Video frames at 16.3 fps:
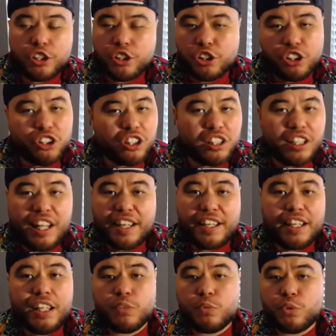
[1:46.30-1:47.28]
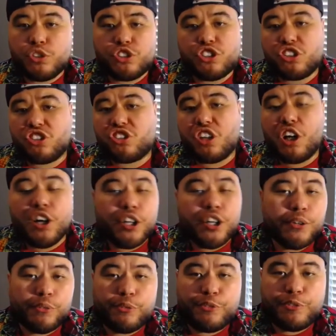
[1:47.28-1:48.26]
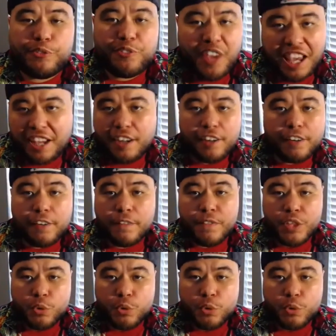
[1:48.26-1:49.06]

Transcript: look like it was just unfair